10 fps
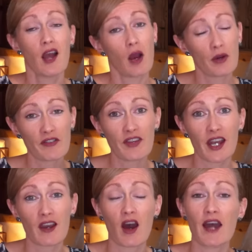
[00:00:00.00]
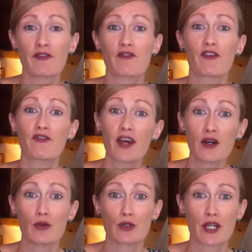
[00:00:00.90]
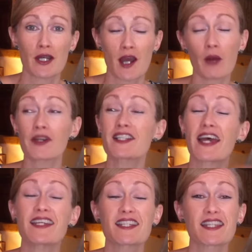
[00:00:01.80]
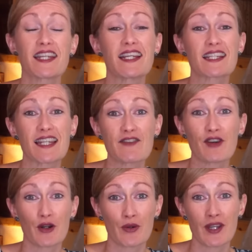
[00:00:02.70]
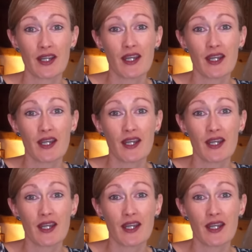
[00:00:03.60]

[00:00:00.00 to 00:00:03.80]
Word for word: I want to feel alive and fulfilled. I want to take it to the next level.